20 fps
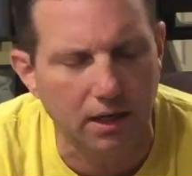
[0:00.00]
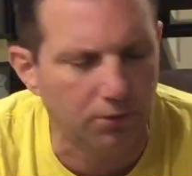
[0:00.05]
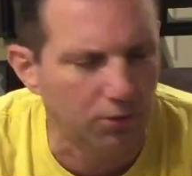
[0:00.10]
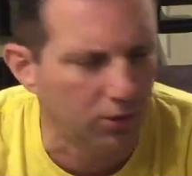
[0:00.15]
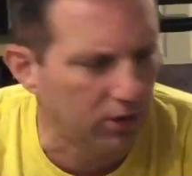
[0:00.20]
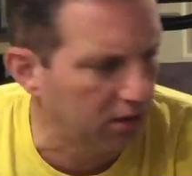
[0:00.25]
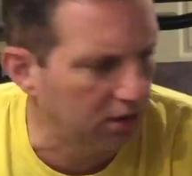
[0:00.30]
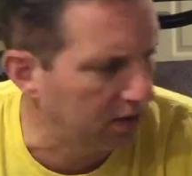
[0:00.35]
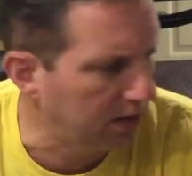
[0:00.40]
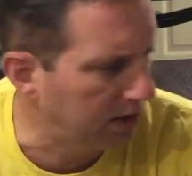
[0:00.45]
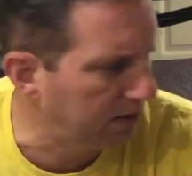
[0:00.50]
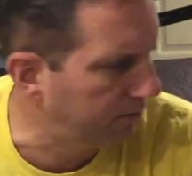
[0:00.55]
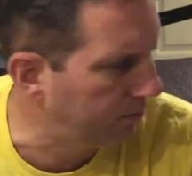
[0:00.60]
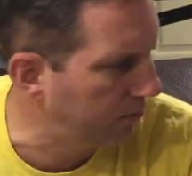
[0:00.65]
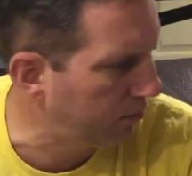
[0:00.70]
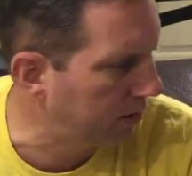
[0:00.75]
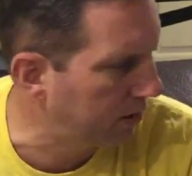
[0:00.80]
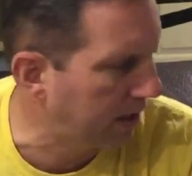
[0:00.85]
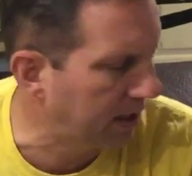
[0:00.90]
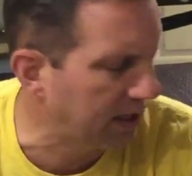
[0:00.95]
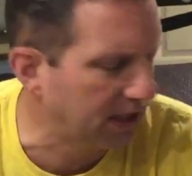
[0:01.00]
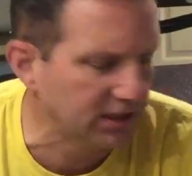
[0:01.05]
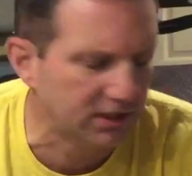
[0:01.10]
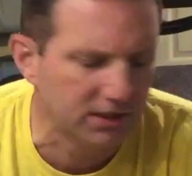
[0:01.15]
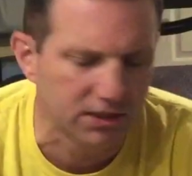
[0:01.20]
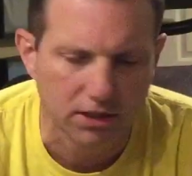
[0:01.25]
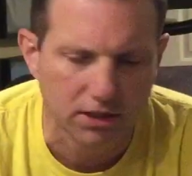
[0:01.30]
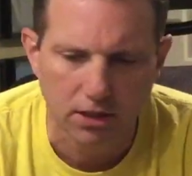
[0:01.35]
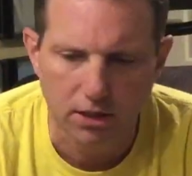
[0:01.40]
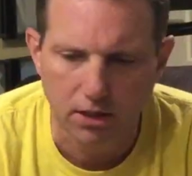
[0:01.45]
I'm going to leave you
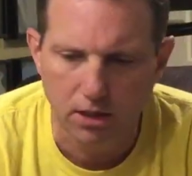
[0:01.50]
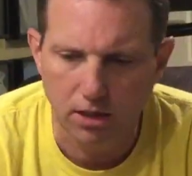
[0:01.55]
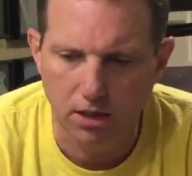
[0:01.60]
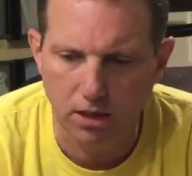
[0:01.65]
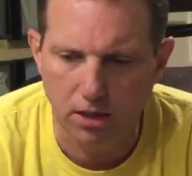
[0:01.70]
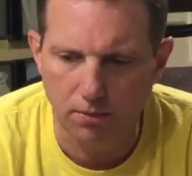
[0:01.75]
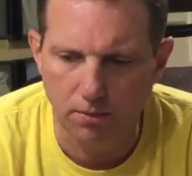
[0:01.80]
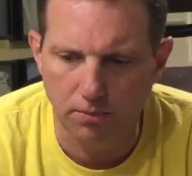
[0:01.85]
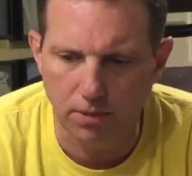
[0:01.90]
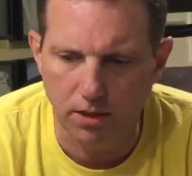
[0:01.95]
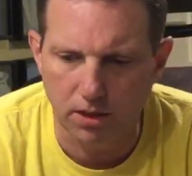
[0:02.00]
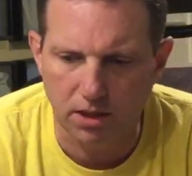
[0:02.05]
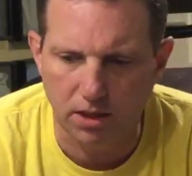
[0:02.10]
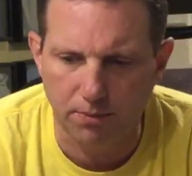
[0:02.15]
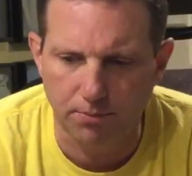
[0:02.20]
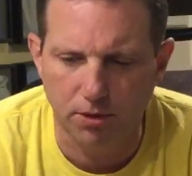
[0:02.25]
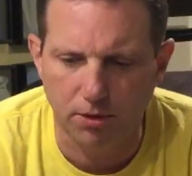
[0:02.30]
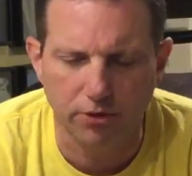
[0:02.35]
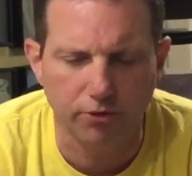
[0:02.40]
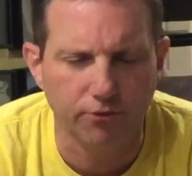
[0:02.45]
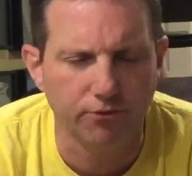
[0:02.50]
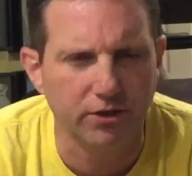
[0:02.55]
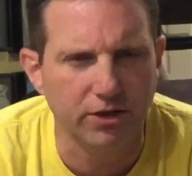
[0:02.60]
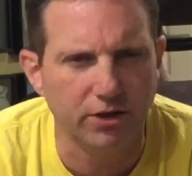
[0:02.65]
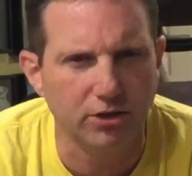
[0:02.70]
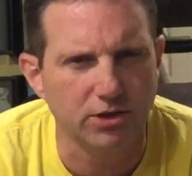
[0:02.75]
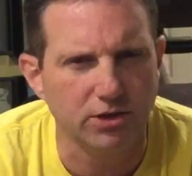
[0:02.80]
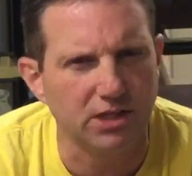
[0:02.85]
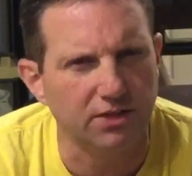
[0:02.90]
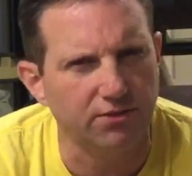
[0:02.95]
guys a couple other
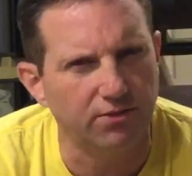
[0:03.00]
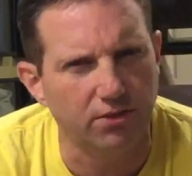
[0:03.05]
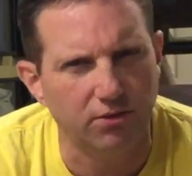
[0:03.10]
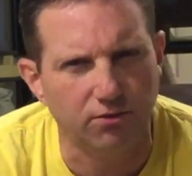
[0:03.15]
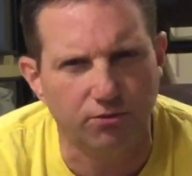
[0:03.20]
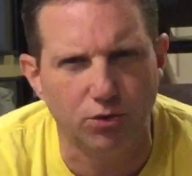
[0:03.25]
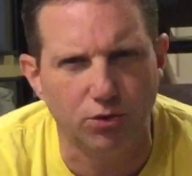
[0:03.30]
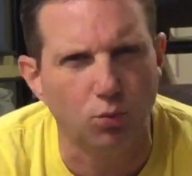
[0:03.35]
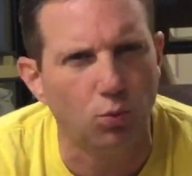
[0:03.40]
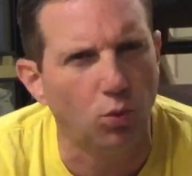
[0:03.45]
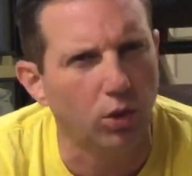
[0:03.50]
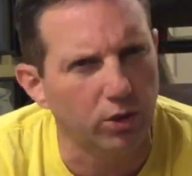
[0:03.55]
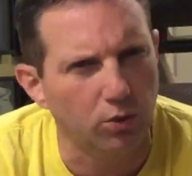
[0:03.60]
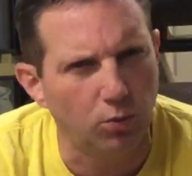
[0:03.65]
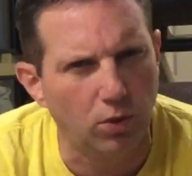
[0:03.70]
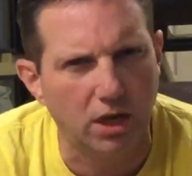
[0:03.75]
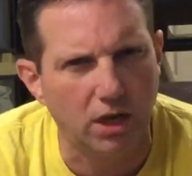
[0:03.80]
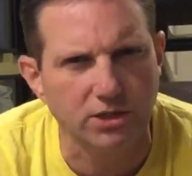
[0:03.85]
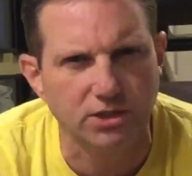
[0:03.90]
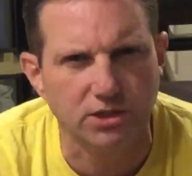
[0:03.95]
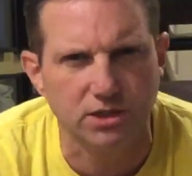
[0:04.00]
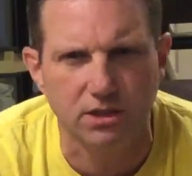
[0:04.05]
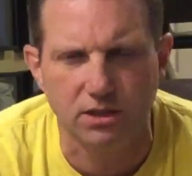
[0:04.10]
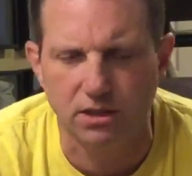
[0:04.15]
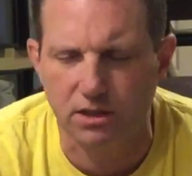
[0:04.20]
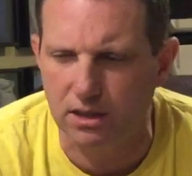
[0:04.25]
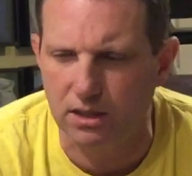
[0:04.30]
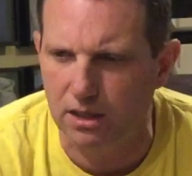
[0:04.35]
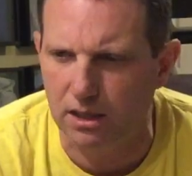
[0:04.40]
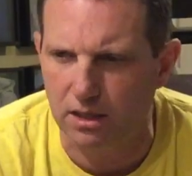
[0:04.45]
videos. If you want to watch
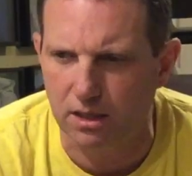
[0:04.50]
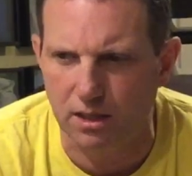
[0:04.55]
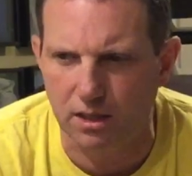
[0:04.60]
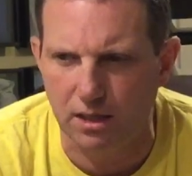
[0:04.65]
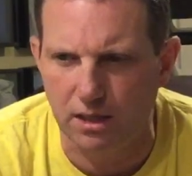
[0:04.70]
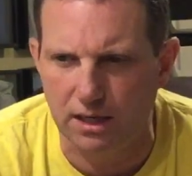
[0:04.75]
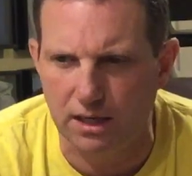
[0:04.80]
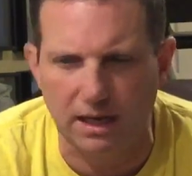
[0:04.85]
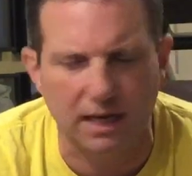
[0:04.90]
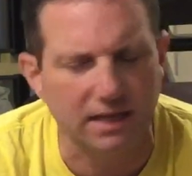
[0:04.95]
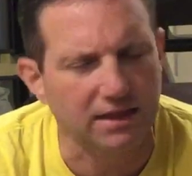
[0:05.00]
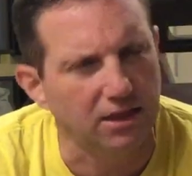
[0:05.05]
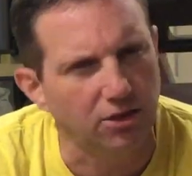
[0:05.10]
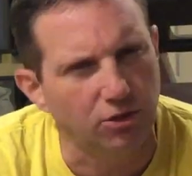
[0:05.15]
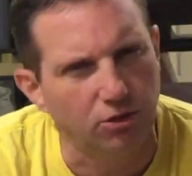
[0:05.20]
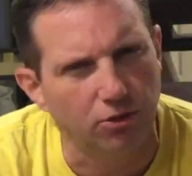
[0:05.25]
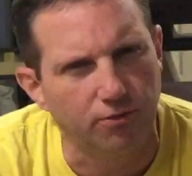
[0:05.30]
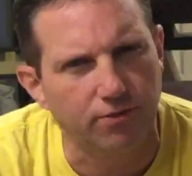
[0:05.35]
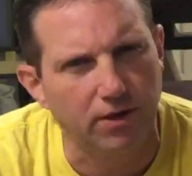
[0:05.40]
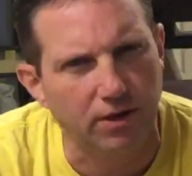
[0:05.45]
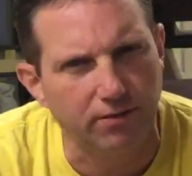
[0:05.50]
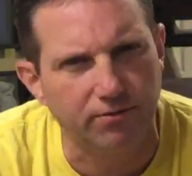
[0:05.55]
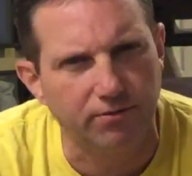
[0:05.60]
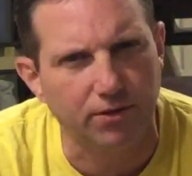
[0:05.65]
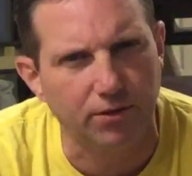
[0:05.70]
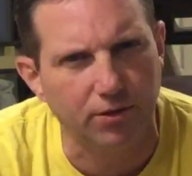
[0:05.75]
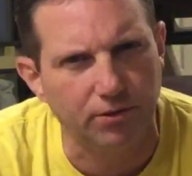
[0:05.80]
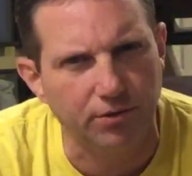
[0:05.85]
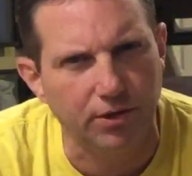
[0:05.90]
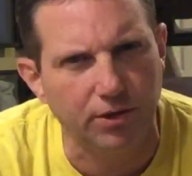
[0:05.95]
it, I think you'll find
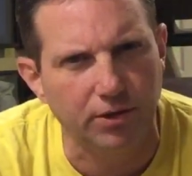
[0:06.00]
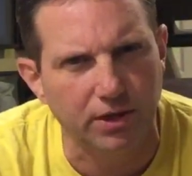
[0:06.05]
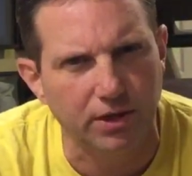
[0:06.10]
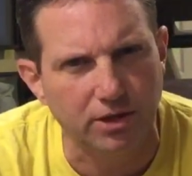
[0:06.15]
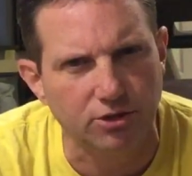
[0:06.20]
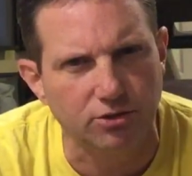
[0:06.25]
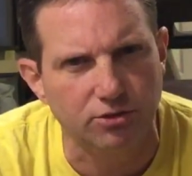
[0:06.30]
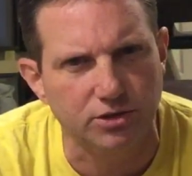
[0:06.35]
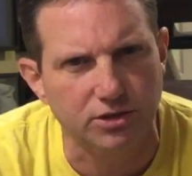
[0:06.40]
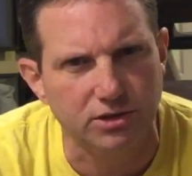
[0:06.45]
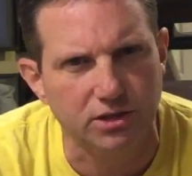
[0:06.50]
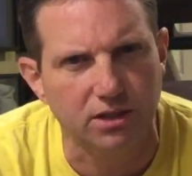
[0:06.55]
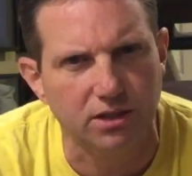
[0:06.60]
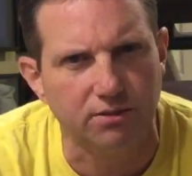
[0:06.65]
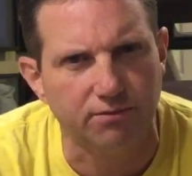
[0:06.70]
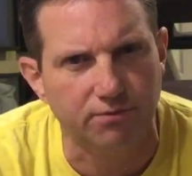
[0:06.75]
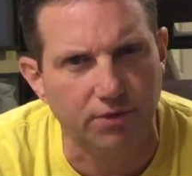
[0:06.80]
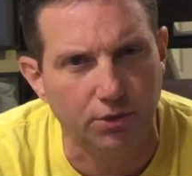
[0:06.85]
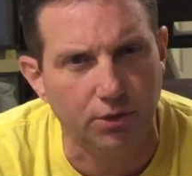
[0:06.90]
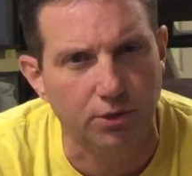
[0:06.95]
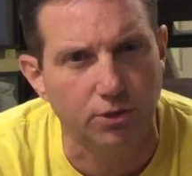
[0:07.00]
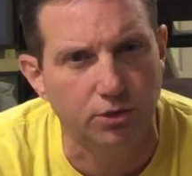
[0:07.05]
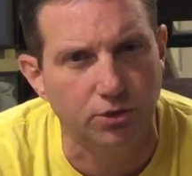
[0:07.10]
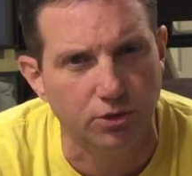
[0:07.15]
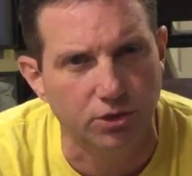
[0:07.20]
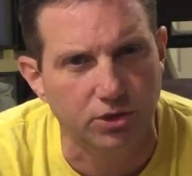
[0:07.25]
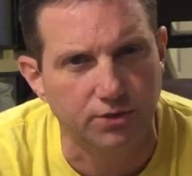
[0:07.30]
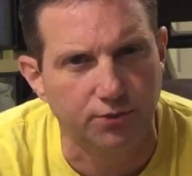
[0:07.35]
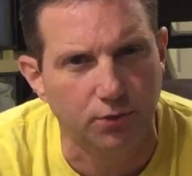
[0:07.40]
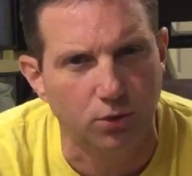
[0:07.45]
very, very interesting and very
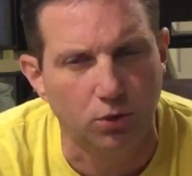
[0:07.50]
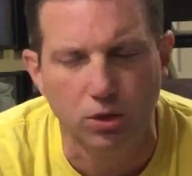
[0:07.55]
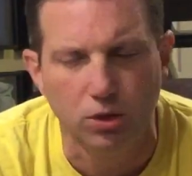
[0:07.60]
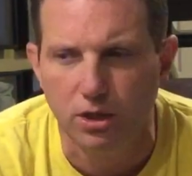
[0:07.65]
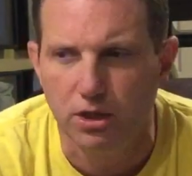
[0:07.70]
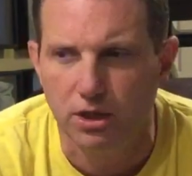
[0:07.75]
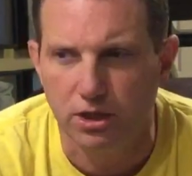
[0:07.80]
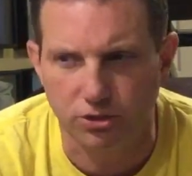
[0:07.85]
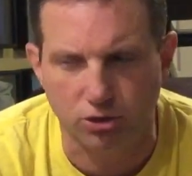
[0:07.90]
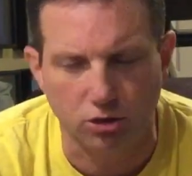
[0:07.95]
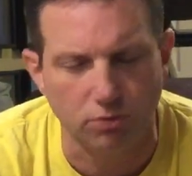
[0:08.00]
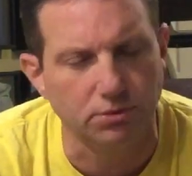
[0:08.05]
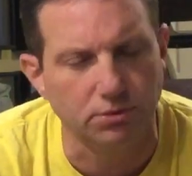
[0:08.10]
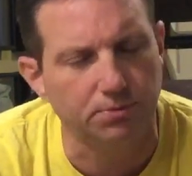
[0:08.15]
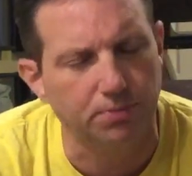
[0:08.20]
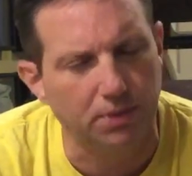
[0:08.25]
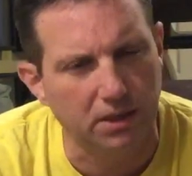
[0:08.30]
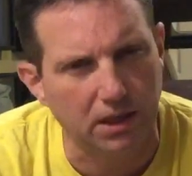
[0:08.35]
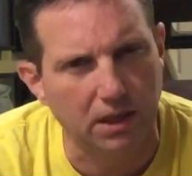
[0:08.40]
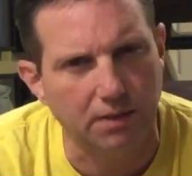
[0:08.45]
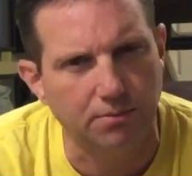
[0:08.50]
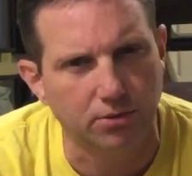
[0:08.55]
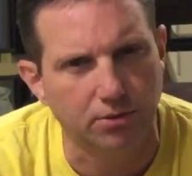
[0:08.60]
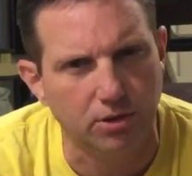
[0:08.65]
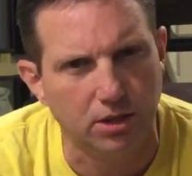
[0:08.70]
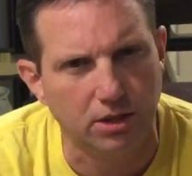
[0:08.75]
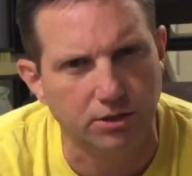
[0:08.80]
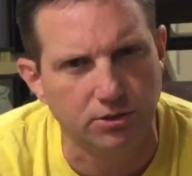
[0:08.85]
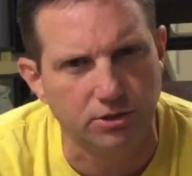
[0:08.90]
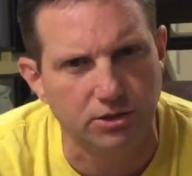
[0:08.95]
useful in terms of being able
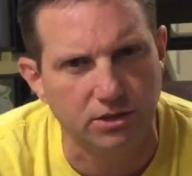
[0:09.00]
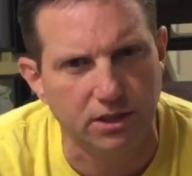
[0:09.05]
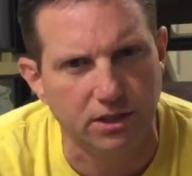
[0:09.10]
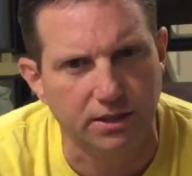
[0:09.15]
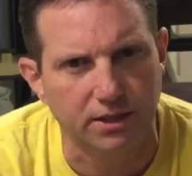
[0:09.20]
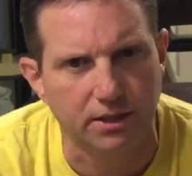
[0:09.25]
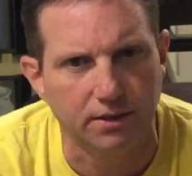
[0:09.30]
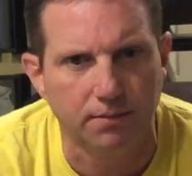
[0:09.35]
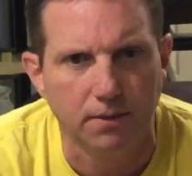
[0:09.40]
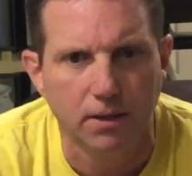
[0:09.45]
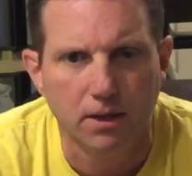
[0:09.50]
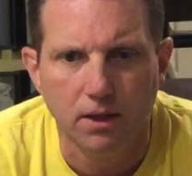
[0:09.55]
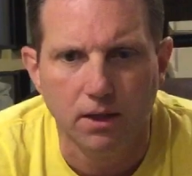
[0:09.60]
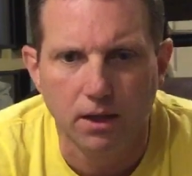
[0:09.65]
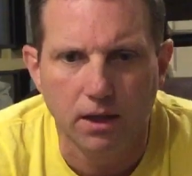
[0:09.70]
to understand it.